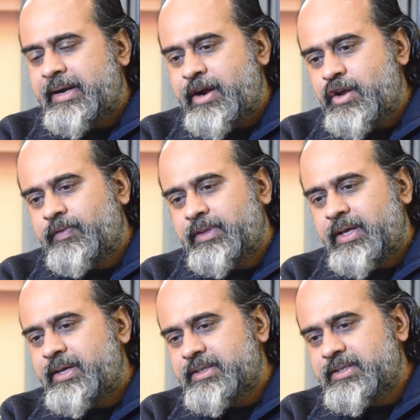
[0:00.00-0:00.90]
That kind of a
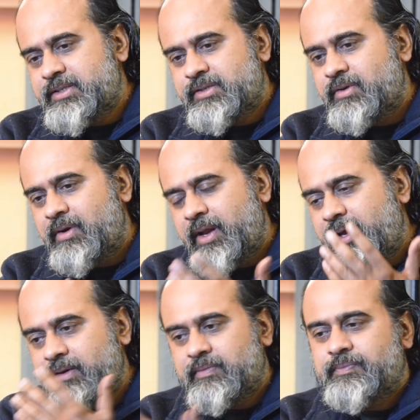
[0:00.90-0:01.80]
thing exists
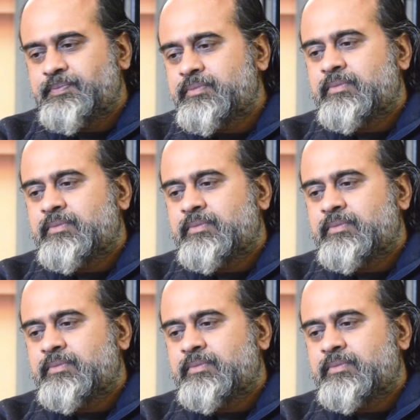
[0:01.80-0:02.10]
only in